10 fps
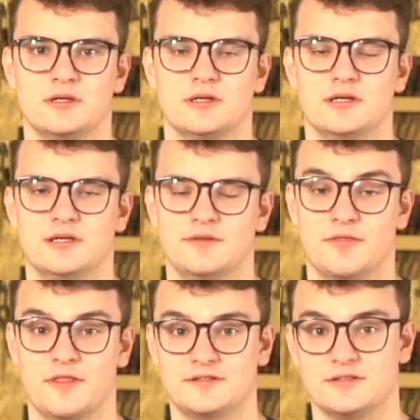And
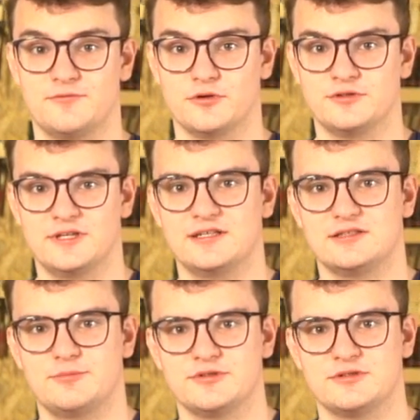that's it for today's
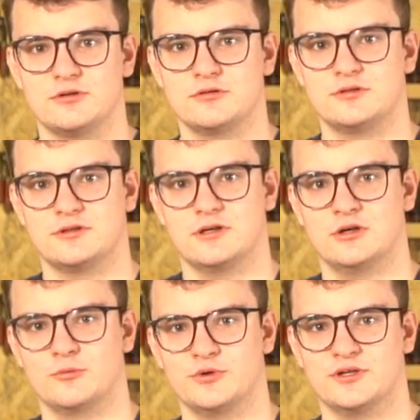episode. I
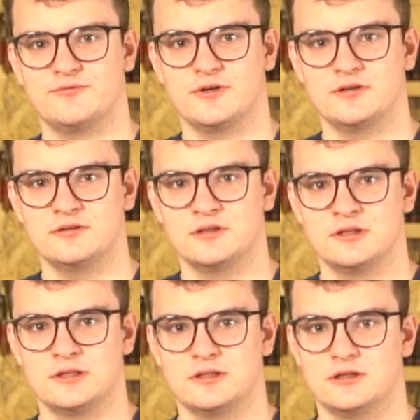hope you had fun.
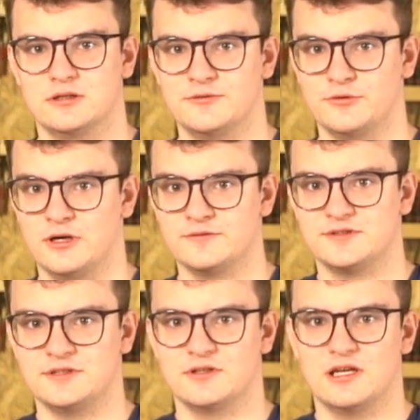If you haven't
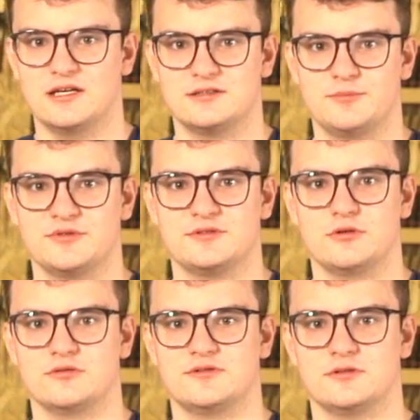seen the last
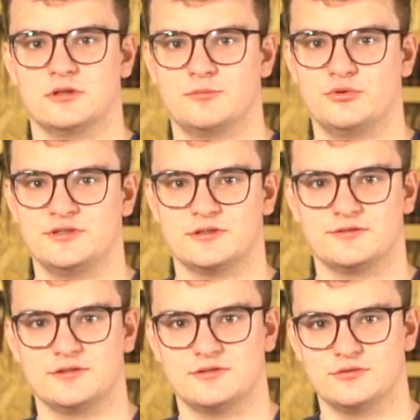episodes, please
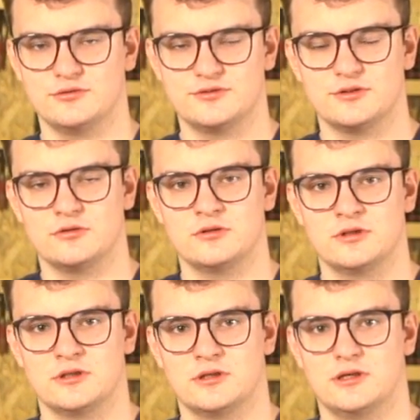consider to do so.
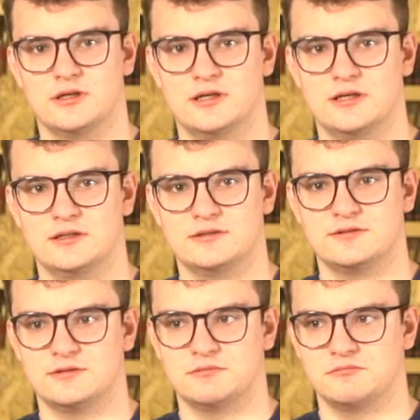And
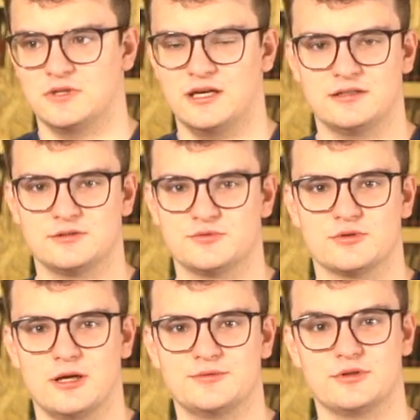like,
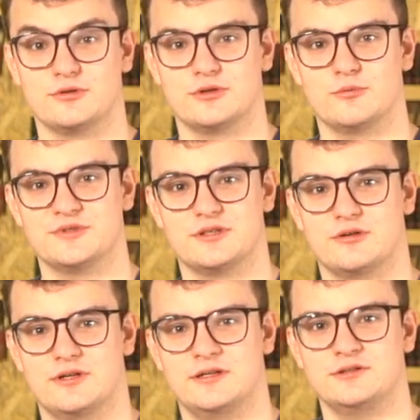subscribe so you don't miss out
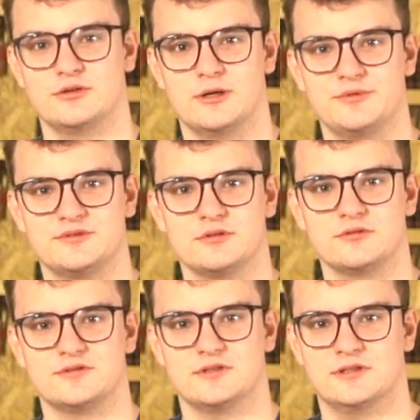on any new
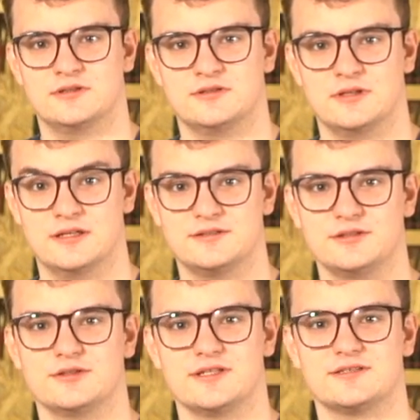episodes. And I see
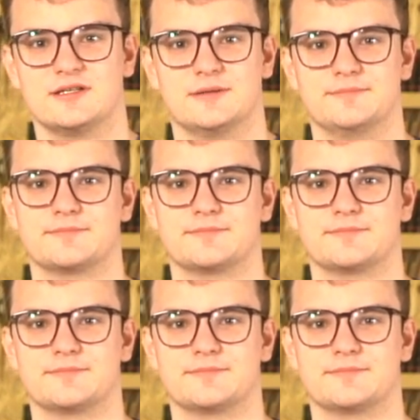you next time.